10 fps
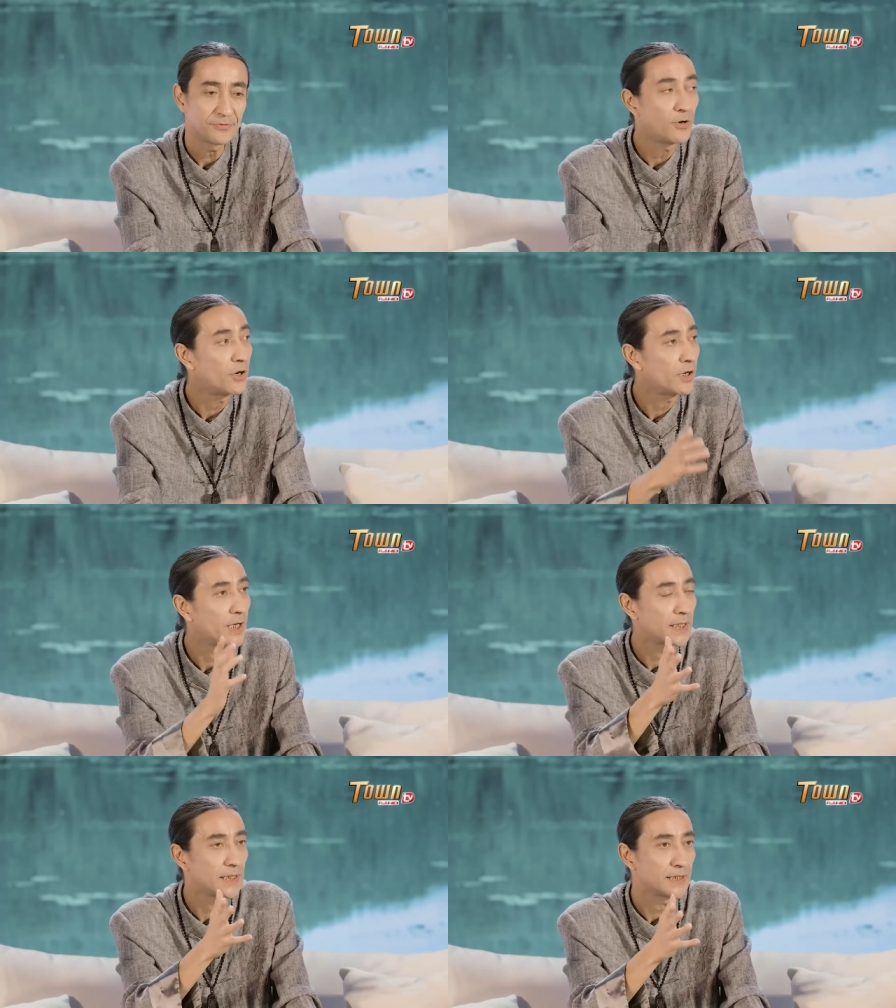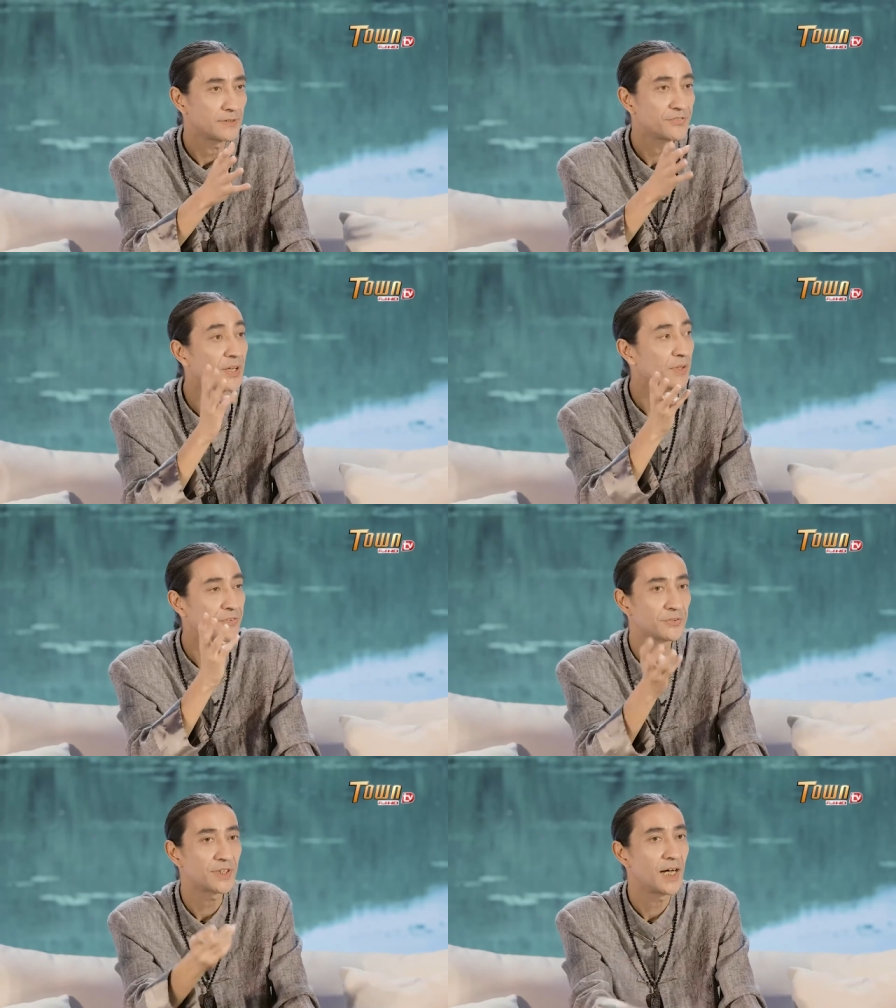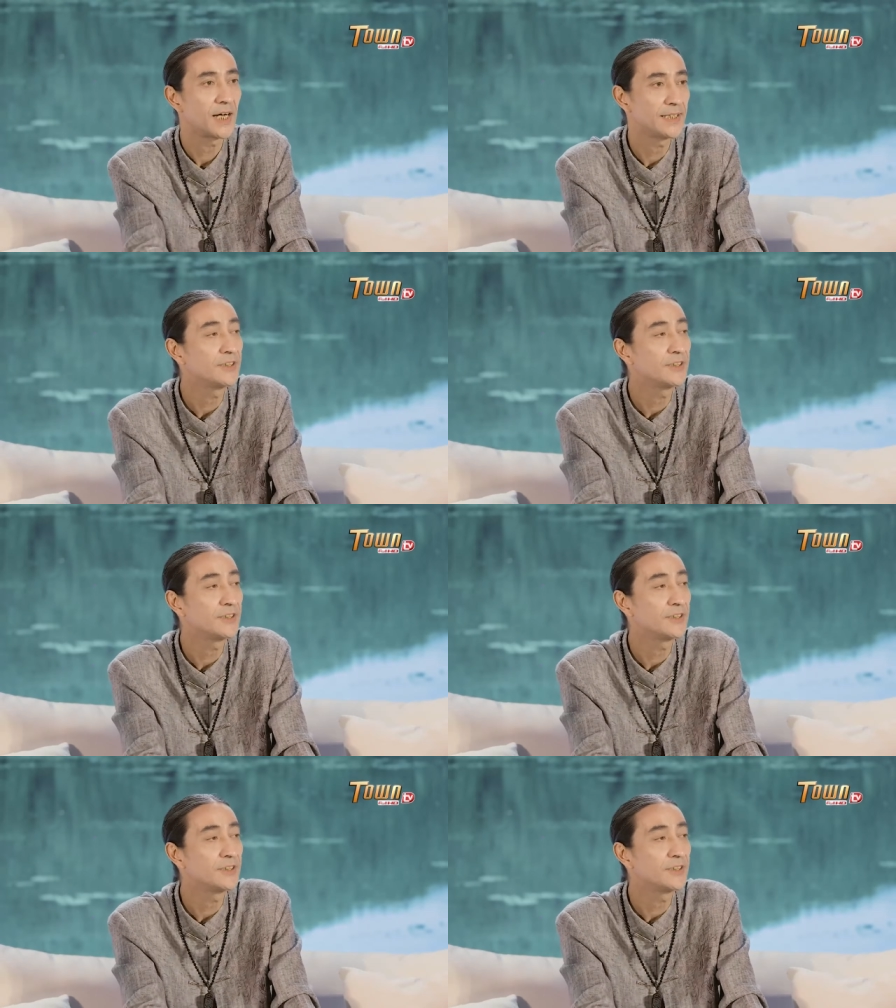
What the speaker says: for Sarasota